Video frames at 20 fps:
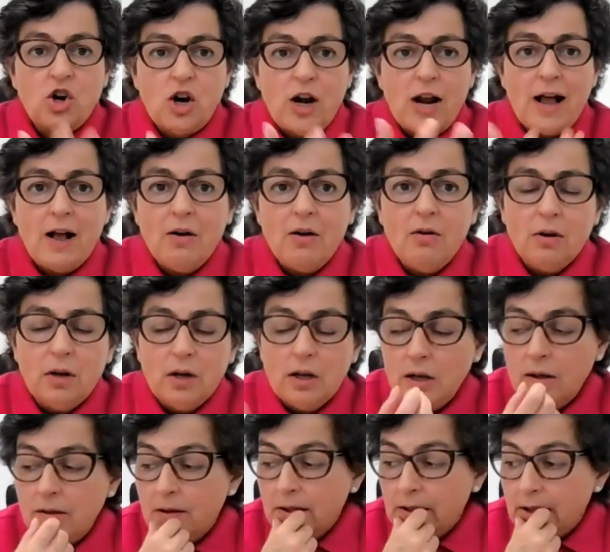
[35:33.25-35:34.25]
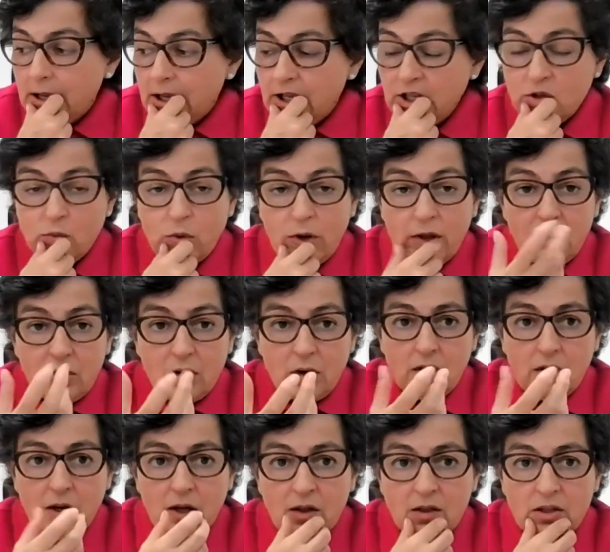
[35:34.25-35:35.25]
now is
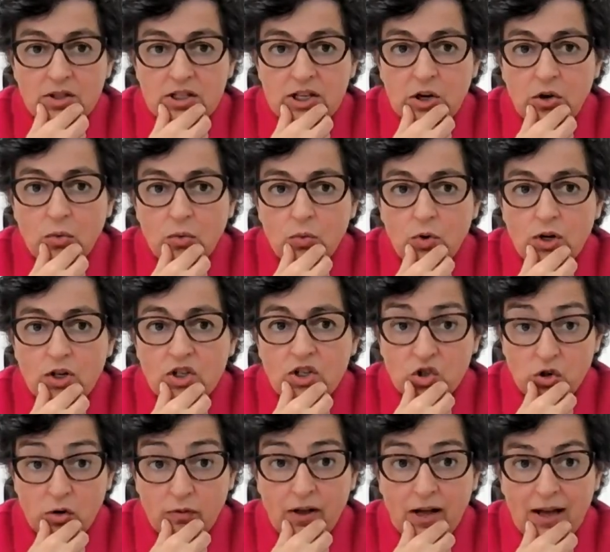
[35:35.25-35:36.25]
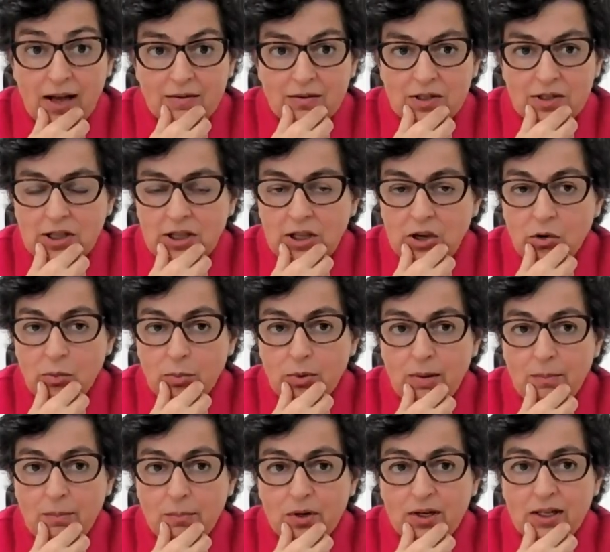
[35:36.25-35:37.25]
whether the second one survives the
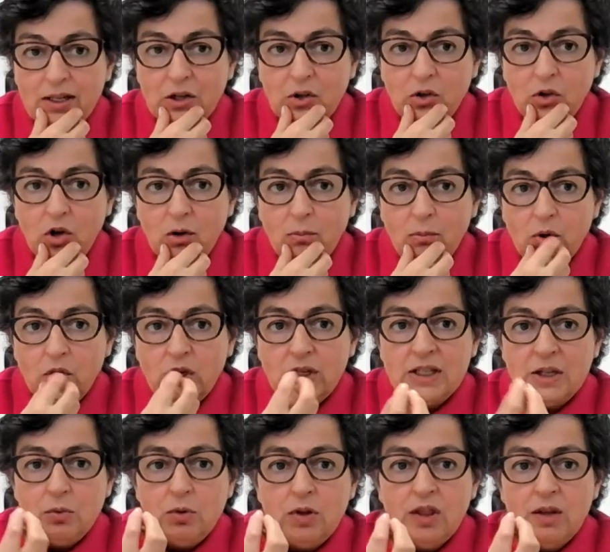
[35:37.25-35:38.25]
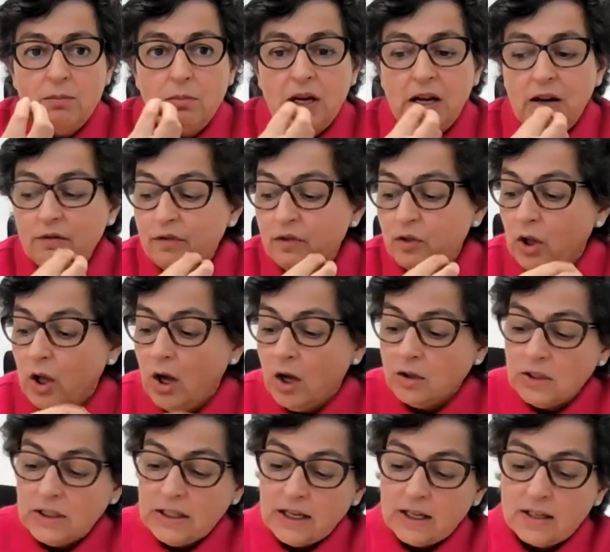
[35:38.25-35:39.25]
European political community with a meaningful
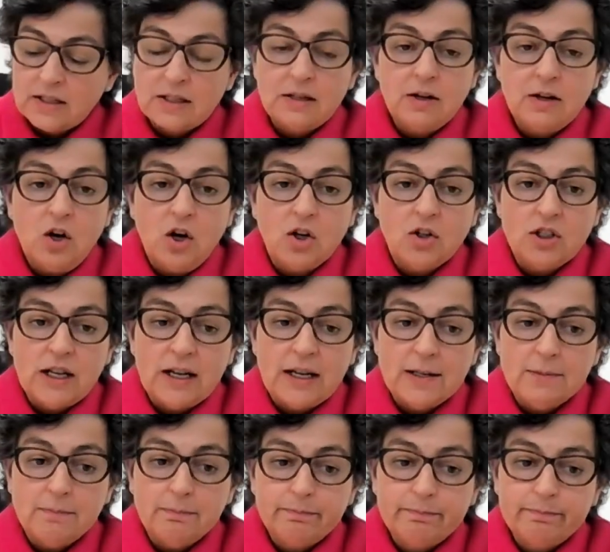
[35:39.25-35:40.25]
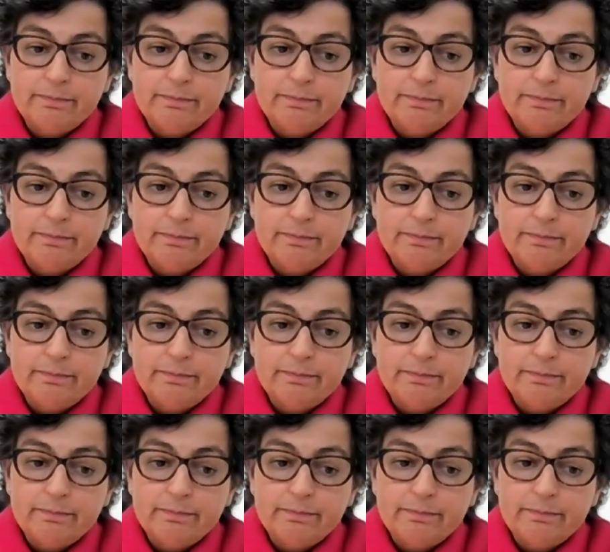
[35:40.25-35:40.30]
content.